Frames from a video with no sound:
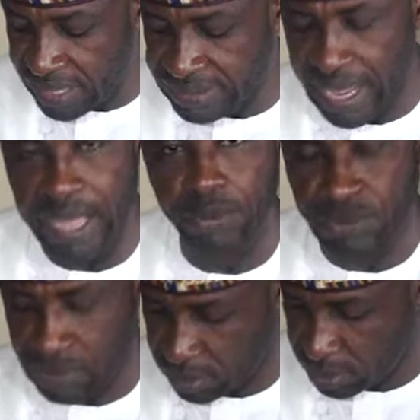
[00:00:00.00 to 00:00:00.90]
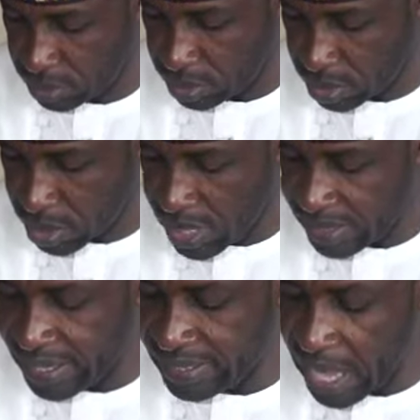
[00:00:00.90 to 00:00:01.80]
and towns,
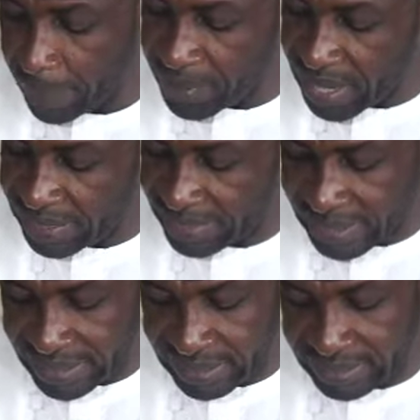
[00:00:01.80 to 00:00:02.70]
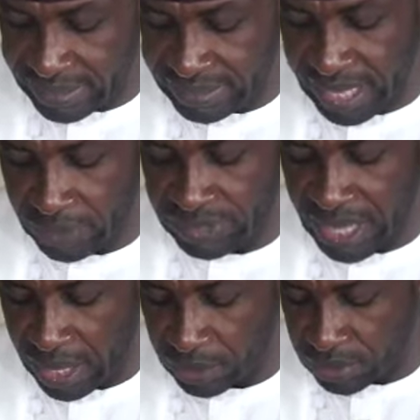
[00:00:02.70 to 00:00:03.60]
kidnapping and killing in the
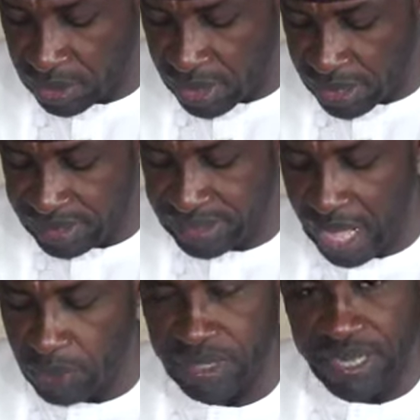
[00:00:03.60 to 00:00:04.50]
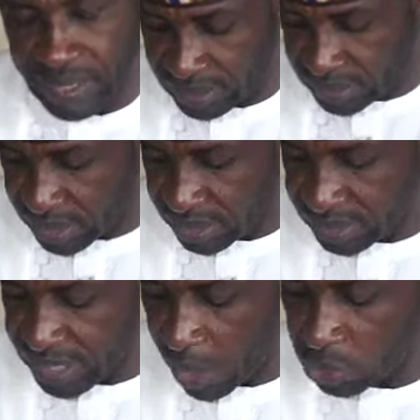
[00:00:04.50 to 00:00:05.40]
south-south, southeast,
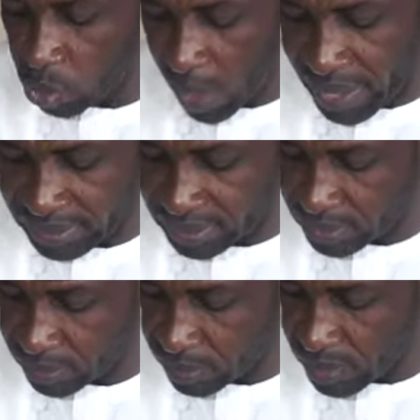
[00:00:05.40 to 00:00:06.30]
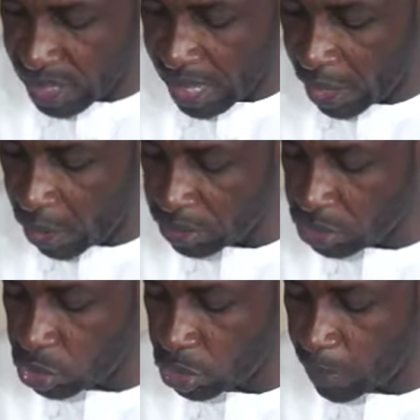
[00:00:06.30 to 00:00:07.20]
southwest.
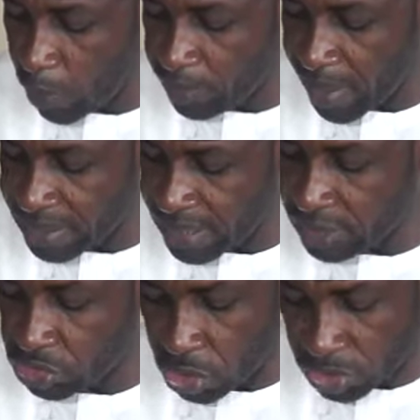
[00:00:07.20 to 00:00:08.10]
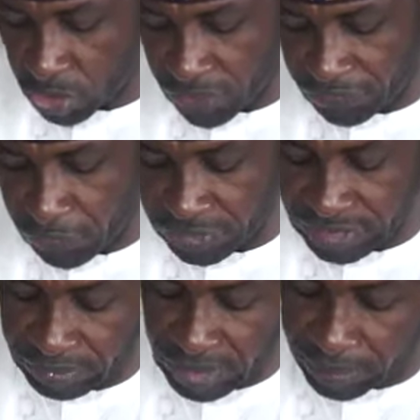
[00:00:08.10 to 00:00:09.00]
According to a report by Daily Trust on 1st
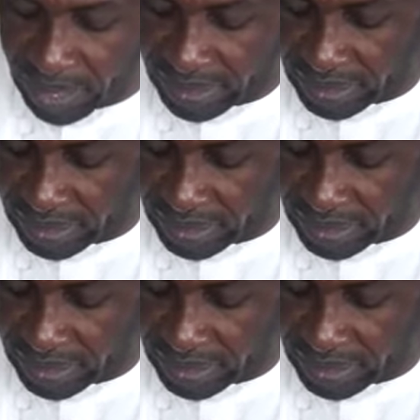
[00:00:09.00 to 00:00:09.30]
September